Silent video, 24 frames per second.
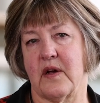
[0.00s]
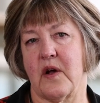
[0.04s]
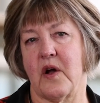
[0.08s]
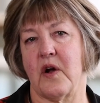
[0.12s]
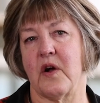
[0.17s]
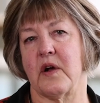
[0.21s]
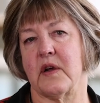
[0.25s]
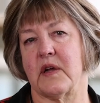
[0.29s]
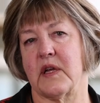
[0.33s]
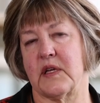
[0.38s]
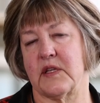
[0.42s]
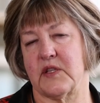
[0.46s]

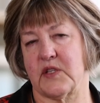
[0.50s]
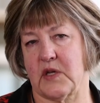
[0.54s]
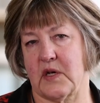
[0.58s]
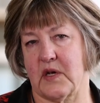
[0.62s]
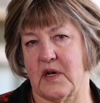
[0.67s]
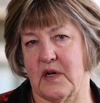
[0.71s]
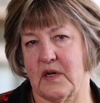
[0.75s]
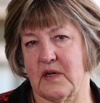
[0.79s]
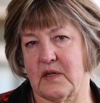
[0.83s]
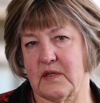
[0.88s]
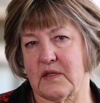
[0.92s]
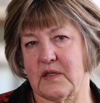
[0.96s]
hardy
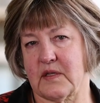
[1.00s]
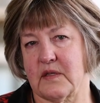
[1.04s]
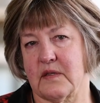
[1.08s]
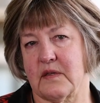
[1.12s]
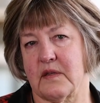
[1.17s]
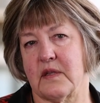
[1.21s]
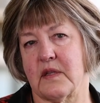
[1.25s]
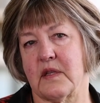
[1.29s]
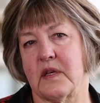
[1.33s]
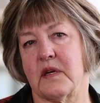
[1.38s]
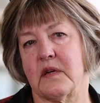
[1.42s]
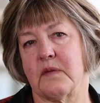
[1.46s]
dogs
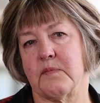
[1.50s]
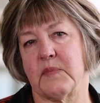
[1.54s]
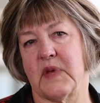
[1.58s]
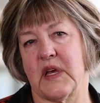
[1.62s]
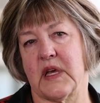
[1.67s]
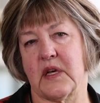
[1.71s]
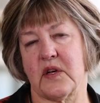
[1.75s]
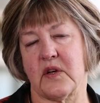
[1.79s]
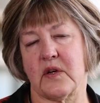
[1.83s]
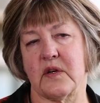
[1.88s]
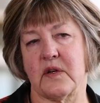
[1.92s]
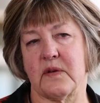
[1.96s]
that
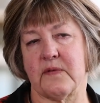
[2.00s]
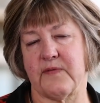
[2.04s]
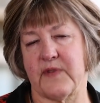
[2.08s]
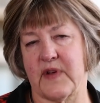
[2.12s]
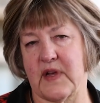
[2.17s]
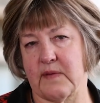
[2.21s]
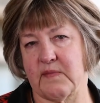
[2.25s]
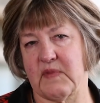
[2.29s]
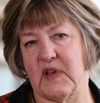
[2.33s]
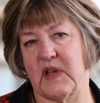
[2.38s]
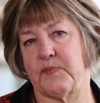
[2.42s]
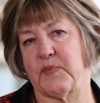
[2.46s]
make good
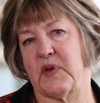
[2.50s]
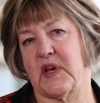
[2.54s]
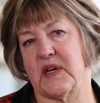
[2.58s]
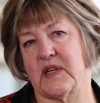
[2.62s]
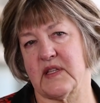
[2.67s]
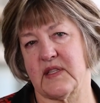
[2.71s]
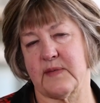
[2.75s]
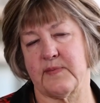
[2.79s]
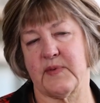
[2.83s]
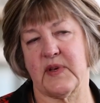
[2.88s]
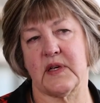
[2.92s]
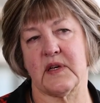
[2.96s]
family
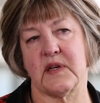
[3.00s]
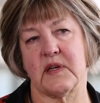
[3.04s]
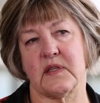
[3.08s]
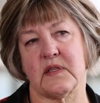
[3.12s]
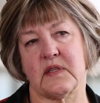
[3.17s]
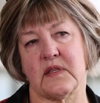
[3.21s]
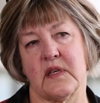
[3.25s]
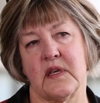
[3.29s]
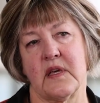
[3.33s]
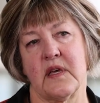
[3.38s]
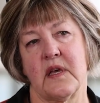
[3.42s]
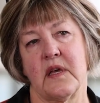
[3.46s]
pets,
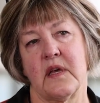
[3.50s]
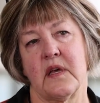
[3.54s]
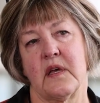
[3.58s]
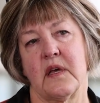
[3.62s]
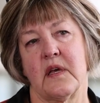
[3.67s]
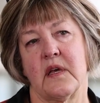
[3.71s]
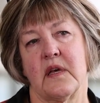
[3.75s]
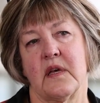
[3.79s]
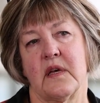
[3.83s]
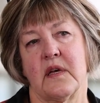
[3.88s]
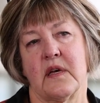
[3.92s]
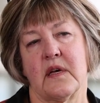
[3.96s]
because
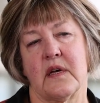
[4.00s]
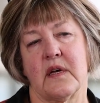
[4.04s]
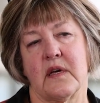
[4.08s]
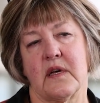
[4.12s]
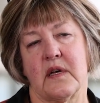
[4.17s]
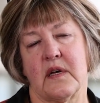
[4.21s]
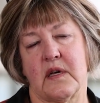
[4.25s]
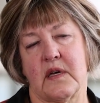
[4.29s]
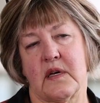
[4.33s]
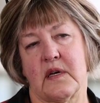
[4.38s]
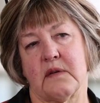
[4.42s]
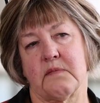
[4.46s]

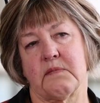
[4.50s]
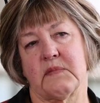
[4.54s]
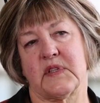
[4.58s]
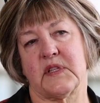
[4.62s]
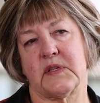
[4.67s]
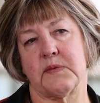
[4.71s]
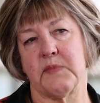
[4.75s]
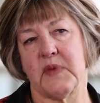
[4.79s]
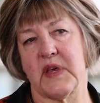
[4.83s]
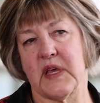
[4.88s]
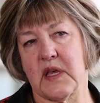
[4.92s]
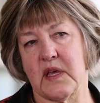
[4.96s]

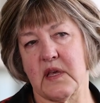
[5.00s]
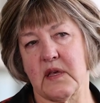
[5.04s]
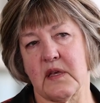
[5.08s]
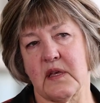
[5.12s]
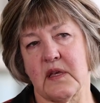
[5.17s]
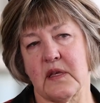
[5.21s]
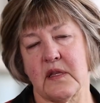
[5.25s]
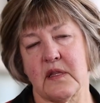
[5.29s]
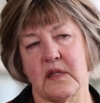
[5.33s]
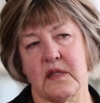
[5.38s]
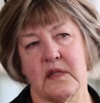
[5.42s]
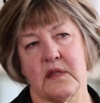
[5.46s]
to
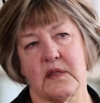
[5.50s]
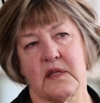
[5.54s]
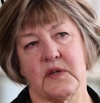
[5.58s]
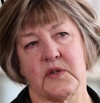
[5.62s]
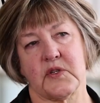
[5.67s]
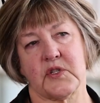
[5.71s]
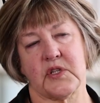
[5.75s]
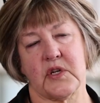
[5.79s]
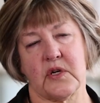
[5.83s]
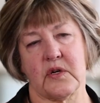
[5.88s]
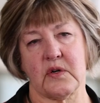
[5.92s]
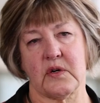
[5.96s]
me, their
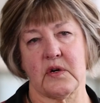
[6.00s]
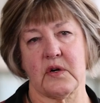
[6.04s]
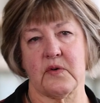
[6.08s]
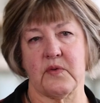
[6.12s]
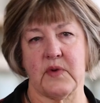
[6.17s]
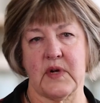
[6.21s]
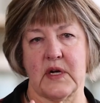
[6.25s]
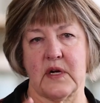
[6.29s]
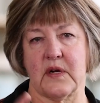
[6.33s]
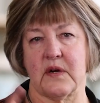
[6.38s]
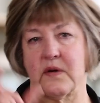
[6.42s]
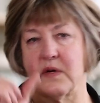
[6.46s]
show
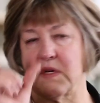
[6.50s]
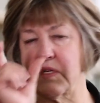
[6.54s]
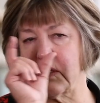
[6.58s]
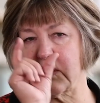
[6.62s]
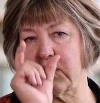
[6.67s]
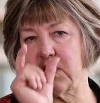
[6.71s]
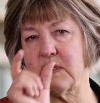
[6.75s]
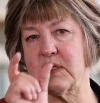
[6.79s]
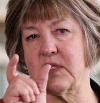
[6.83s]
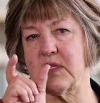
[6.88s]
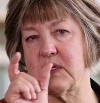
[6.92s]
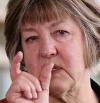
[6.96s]
career is
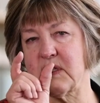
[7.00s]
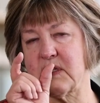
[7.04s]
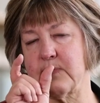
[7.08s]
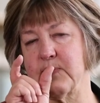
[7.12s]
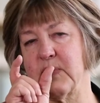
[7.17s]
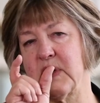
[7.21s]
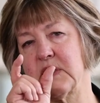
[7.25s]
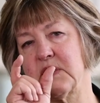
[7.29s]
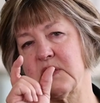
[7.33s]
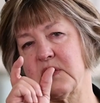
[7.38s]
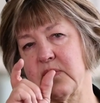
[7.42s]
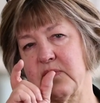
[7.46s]
this
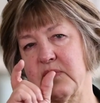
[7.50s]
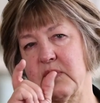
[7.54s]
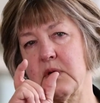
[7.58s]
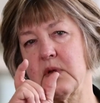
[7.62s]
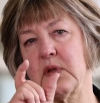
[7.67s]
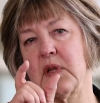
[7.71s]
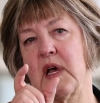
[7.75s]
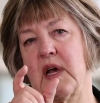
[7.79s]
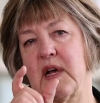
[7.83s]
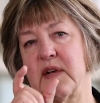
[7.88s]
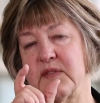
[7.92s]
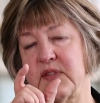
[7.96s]
much of their
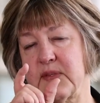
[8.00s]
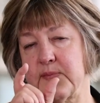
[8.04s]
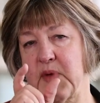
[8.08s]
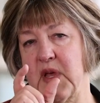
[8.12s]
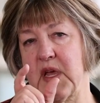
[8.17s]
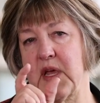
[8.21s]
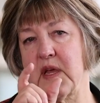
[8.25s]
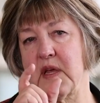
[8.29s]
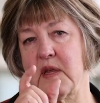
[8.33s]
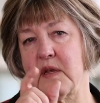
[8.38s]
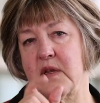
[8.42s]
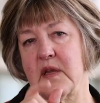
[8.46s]

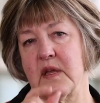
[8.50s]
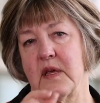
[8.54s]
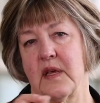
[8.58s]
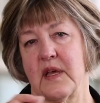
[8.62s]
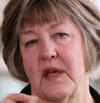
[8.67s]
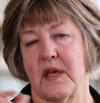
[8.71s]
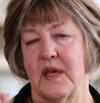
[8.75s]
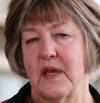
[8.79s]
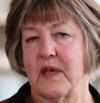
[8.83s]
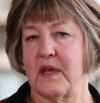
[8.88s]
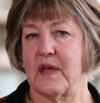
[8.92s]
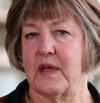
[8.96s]
lifespan.
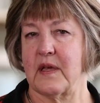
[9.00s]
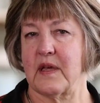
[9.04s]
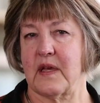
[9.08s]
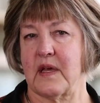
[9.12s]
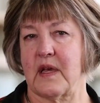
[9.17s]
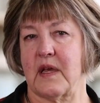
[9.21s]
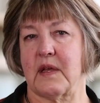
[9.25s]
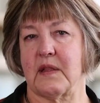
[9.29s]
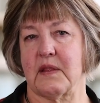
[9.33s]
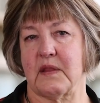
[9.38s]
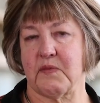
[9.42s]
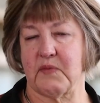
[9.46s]

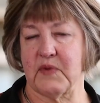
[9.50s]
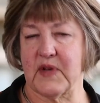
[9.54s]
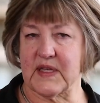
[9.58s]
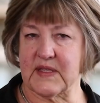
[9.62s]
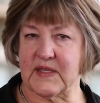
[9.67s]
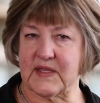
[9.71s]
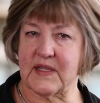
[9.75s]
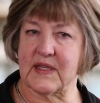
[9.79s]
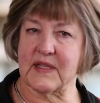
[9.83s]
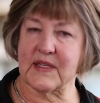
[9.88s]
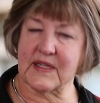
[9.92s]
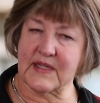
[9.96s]
And the
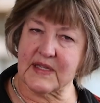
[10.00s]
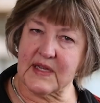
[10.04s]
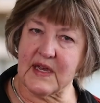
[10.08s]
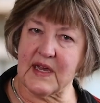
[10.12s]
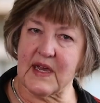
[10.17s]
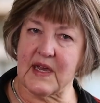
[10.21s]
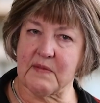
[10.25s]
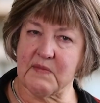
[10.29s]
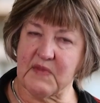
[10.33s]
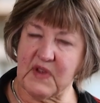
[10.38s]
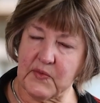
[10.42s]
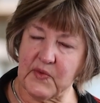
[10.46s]
rest of the
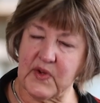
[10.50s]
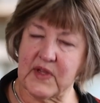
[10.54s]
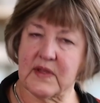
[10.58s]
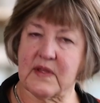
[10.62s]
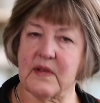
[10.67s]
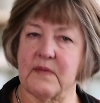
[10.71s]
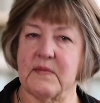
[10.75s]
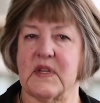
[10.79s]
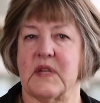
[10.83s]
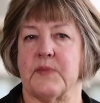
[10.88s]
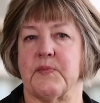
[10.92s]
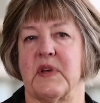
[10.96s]
time, you want
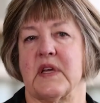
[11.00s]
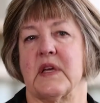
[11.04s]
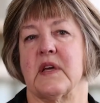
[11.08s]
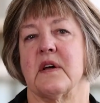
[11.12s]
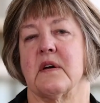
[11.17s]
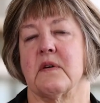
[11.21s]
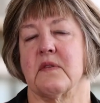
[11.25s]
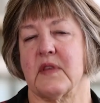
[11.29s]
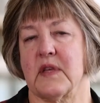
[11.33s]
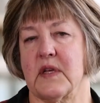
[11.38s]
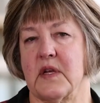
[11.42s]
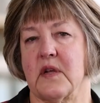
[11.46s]
them to be
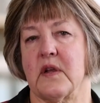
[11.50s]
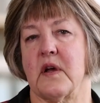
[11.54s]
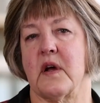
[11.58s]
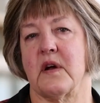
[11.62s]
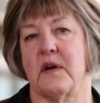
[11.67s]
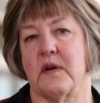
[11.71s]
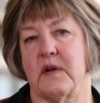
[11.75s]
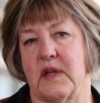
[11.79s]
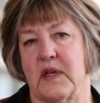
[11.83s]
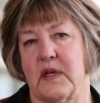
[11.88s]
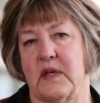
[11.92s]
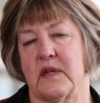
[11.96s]
healthy and
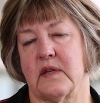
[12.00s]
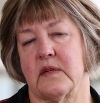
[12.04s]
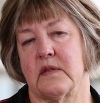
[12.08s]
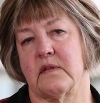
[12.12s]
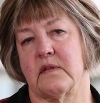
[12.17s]
hardy